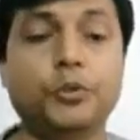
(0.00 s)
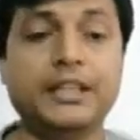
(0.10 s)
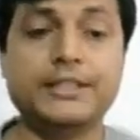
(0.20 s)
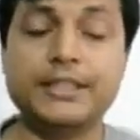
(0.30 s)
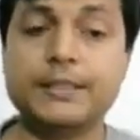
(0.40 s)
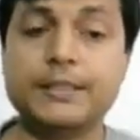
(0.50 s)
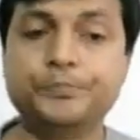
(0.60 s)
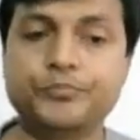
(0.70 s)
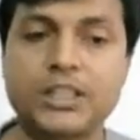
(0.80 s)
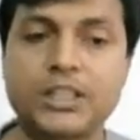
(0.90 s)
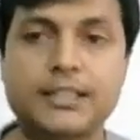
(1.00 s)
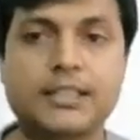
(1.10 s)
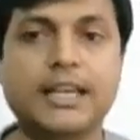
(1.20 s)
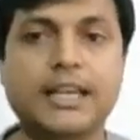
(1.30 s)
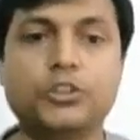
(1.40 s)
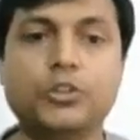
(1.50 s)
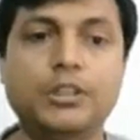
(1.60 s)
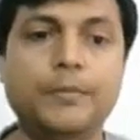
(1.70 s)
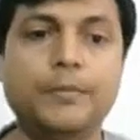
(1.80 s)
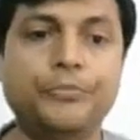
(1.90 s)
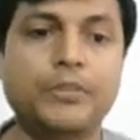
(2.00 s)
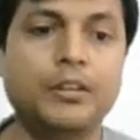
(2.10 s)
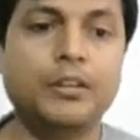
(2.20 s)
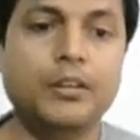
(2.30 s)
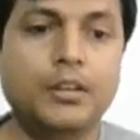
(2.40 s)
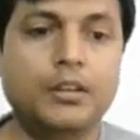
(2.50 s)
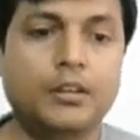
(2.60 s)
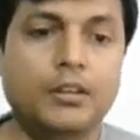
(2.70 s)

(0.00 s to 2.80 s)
that Apomixis is actually